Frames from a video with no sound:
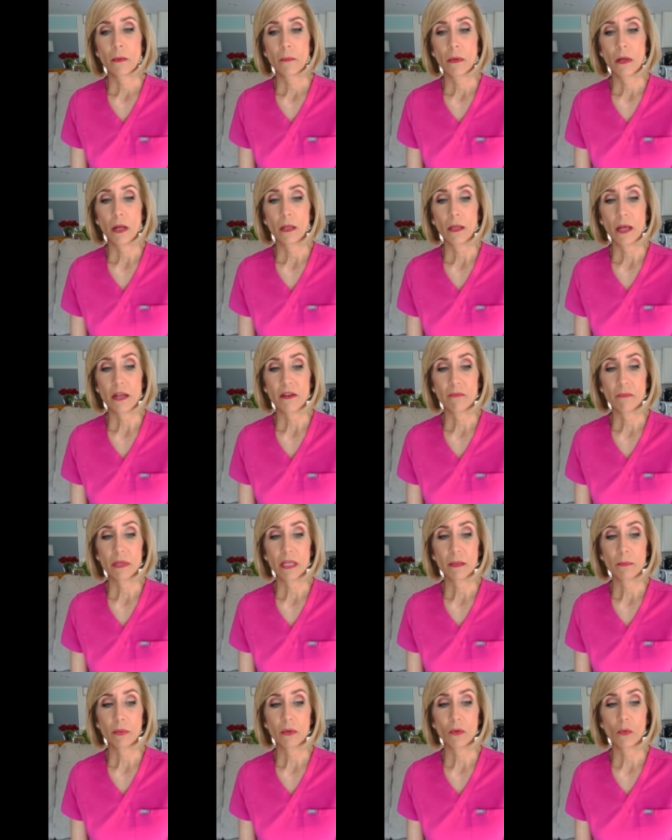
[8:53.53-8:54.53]
a lot of
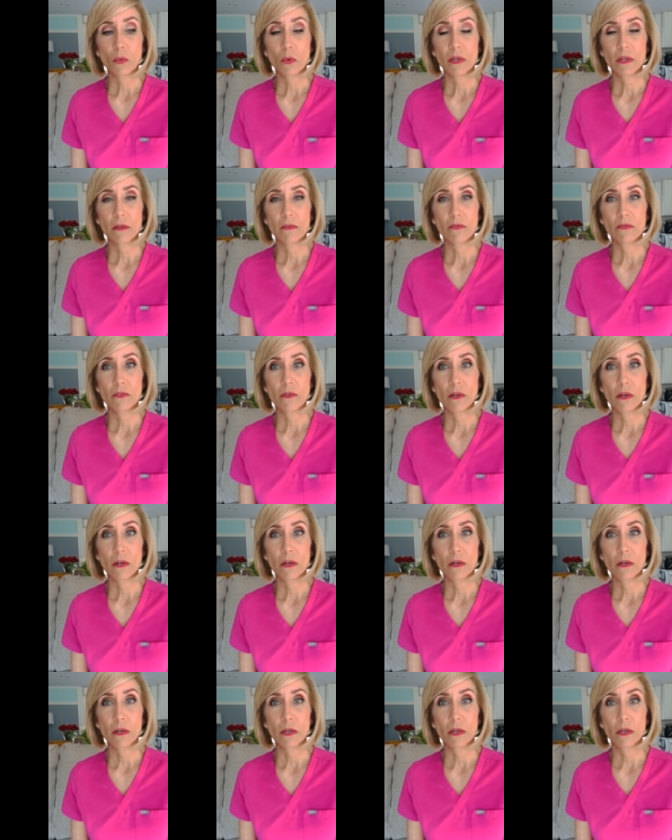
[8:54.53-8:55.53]
people would have
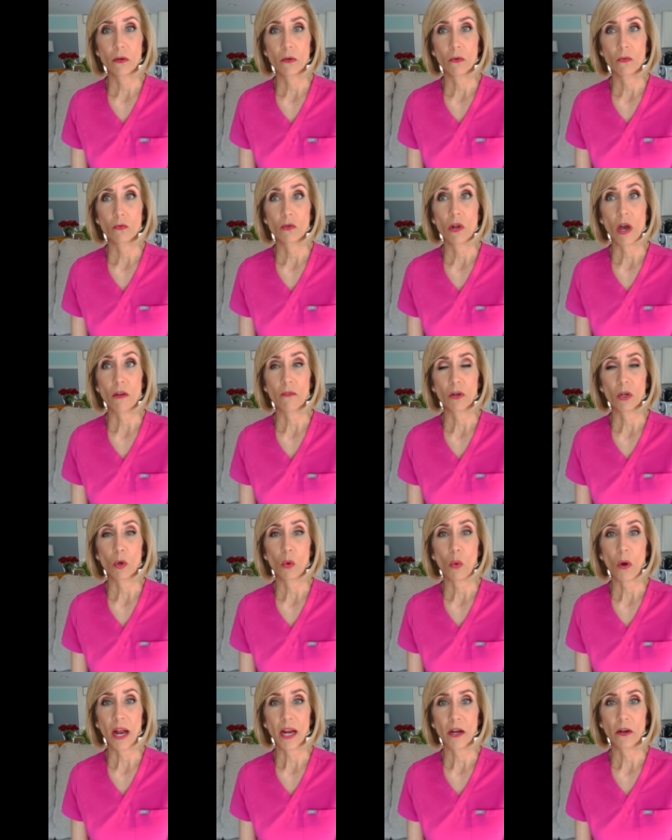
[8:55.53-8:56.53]
you know, not
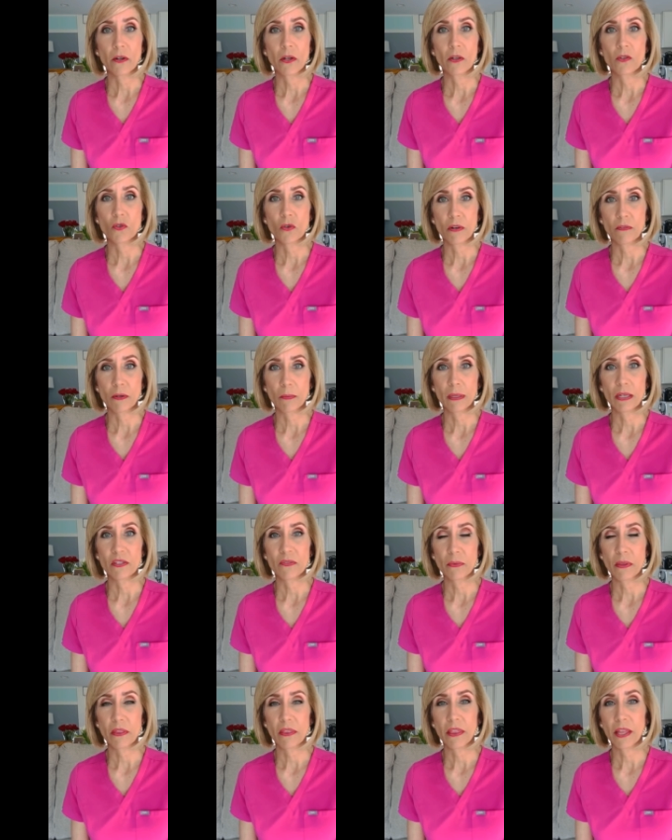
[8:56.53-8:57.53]
required a joint
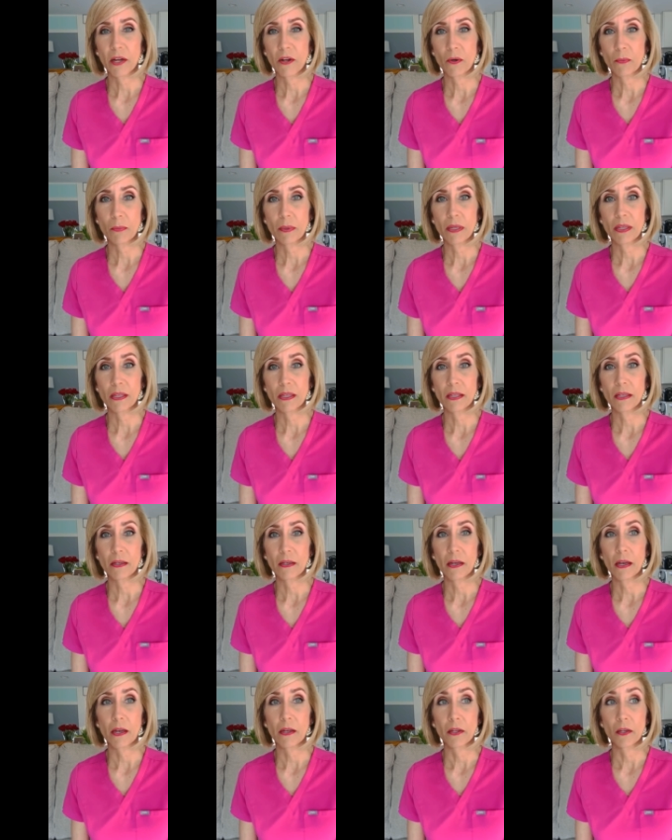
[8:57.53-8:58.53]
replacement therapy,
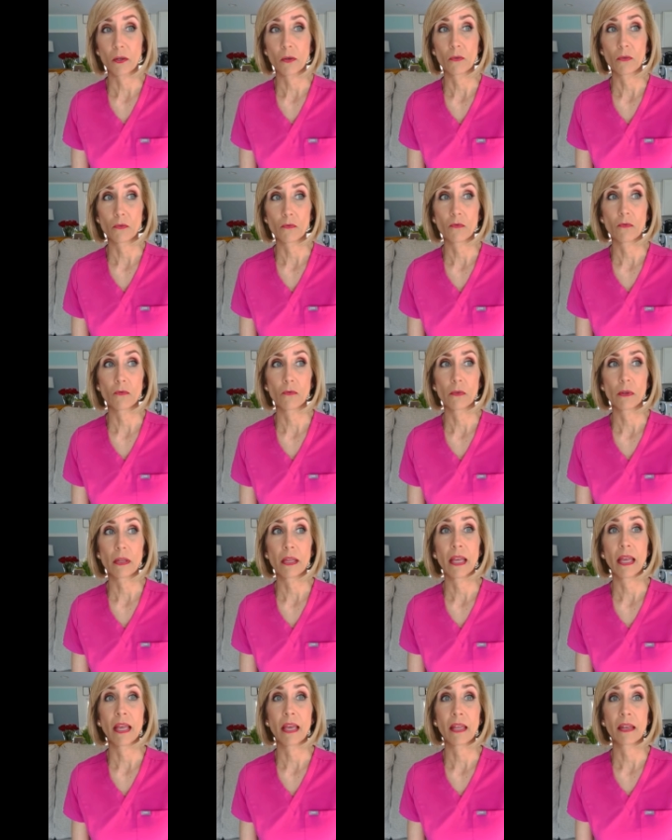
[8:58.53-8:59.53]
uh, you know,
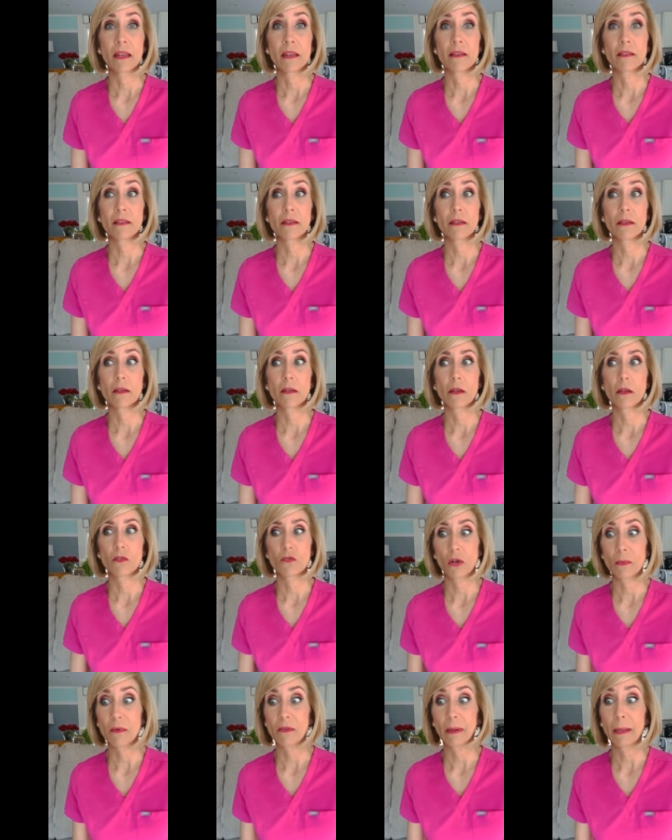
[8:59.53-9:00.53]
and
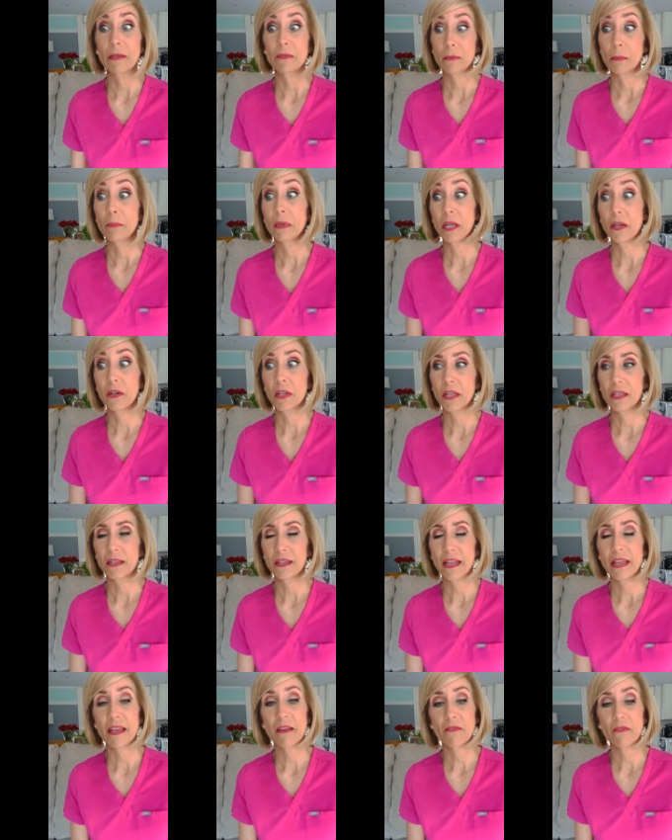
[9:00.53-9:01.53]
joint replacement period
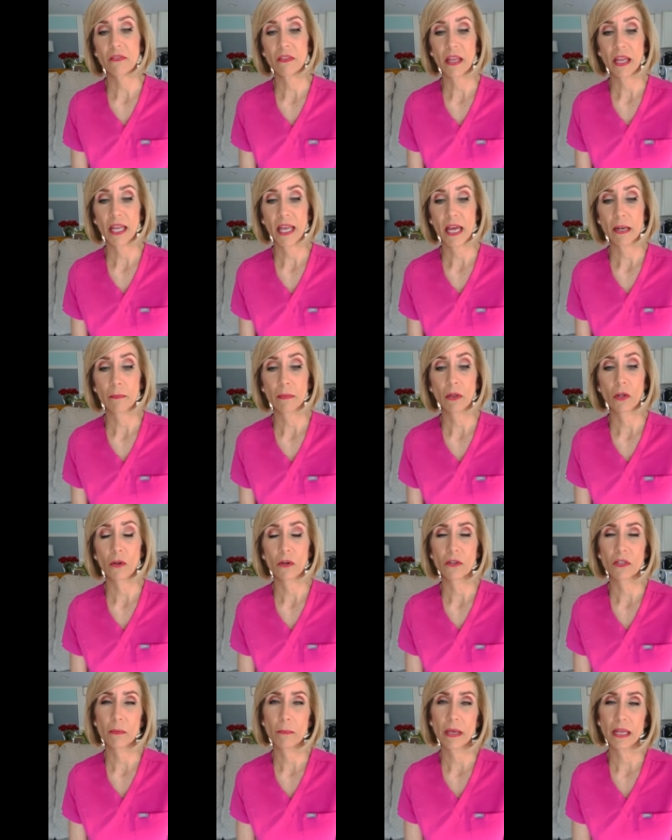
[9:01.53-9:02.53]
if they had
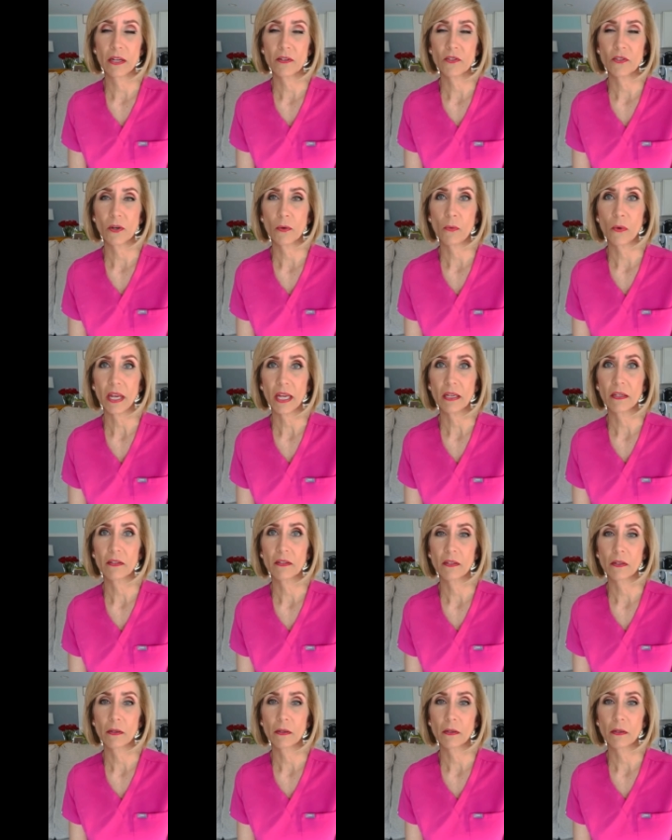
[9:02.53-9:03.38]
learned to manage their weight